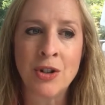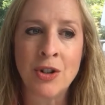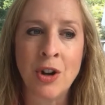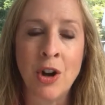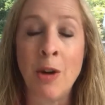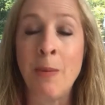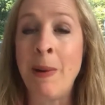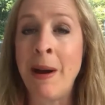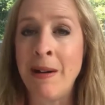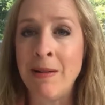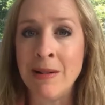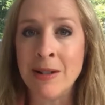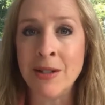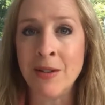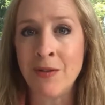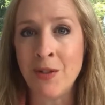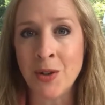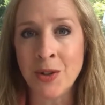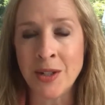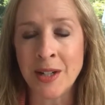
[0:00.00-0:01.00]
her parents are
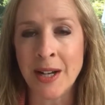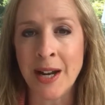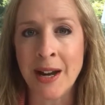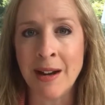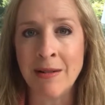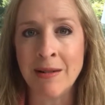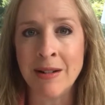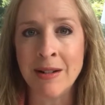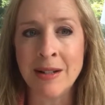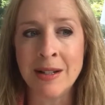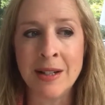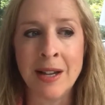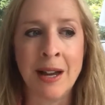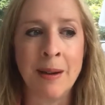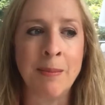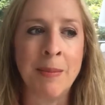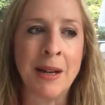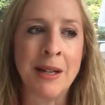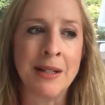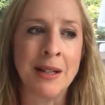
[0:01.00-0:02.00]
foster carers,
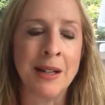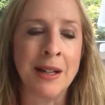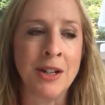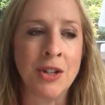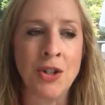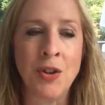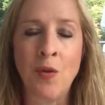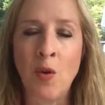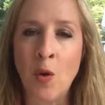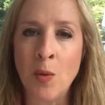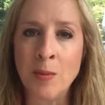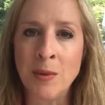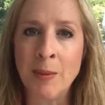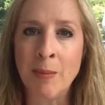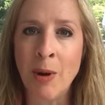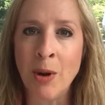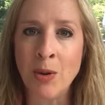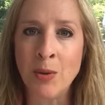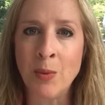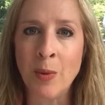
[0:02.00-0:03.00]
and basically she forms a
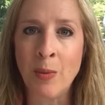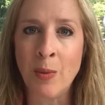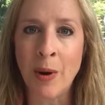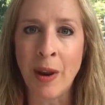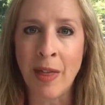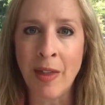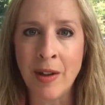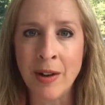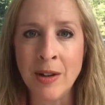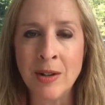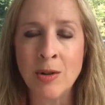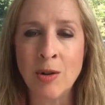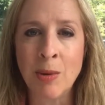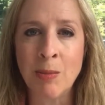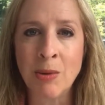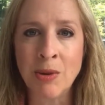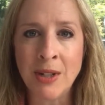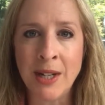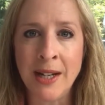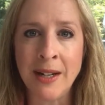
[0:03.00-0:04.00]
bond with one of the
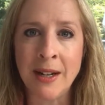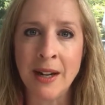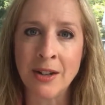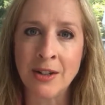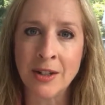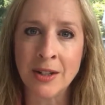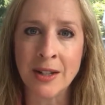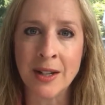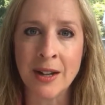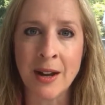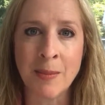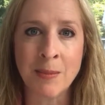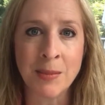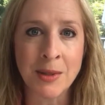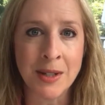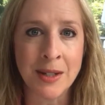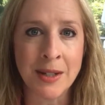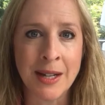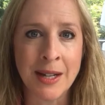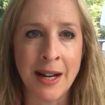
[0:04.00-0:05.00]
troubled teenagers that comes
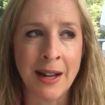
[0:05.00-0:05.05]
to